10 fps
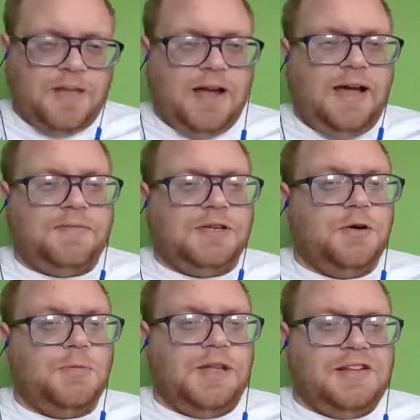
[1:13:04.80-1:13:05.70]
I have to
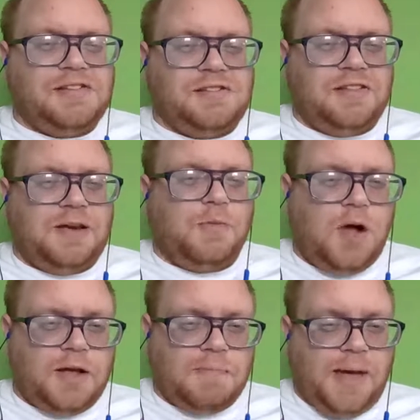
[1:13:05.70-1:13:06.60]
go places and then
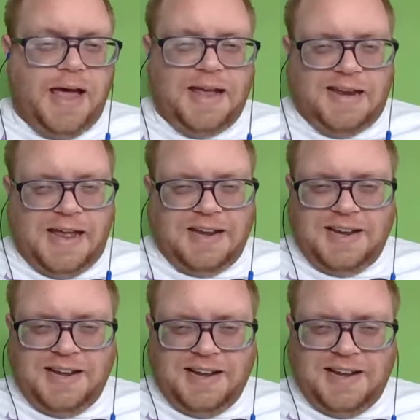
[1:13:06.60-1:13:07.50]
walk it back in
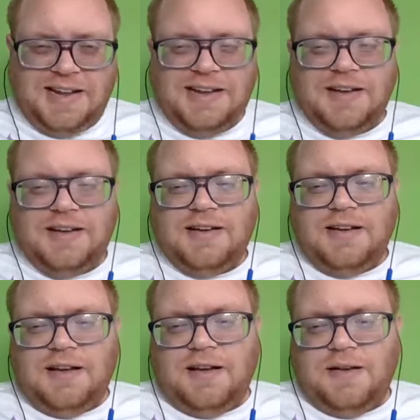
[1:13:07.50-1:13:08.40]
editing.
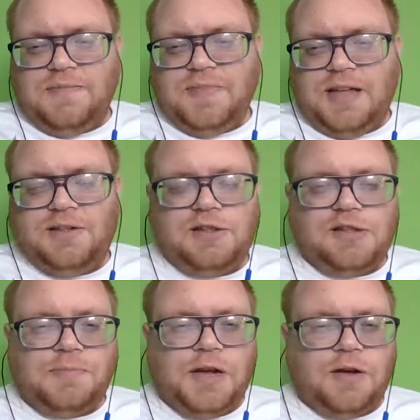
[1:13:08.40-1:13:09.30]
And this is
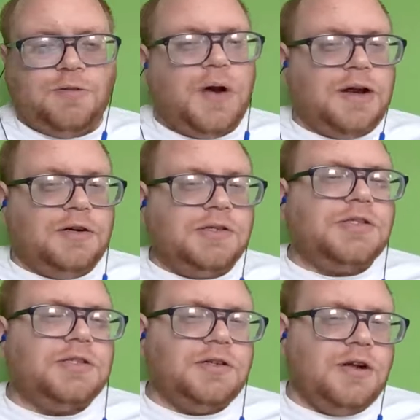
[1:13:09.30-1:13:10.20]
something other
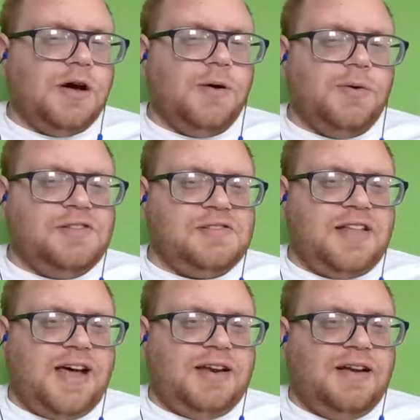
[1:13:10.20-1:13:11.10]
writers know, is
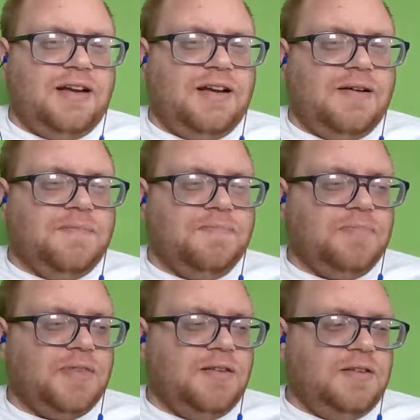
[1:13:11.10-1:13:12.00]
that
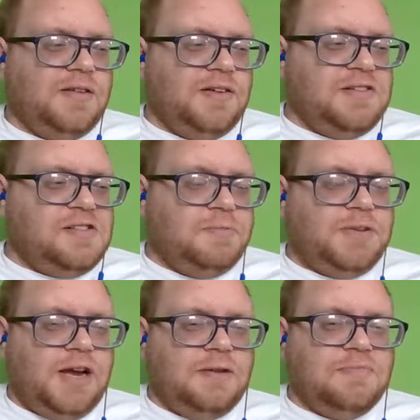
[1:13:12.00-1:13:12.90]

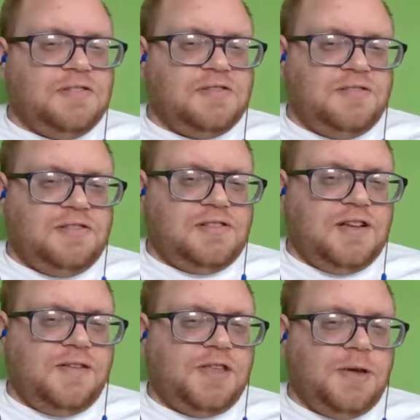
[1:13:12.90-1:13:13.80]
sometimes
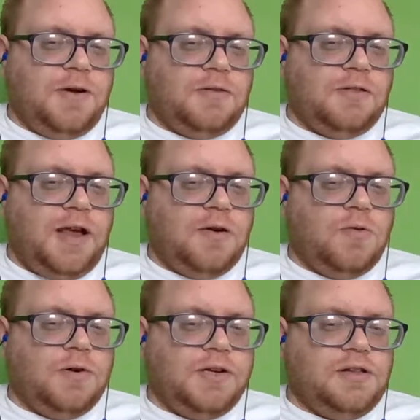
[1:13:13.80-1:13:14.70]
stuff that you either like
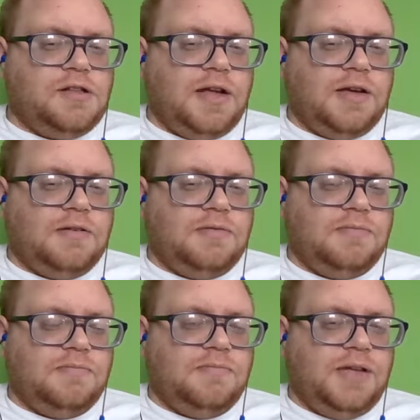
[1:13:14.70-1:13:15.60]
or dislike
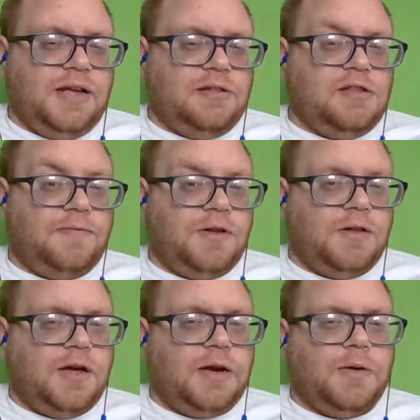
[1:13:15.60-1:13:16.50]
gets left on
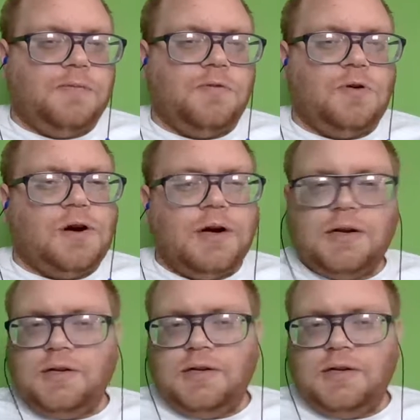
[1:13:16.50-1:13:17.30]
the cutting room floor,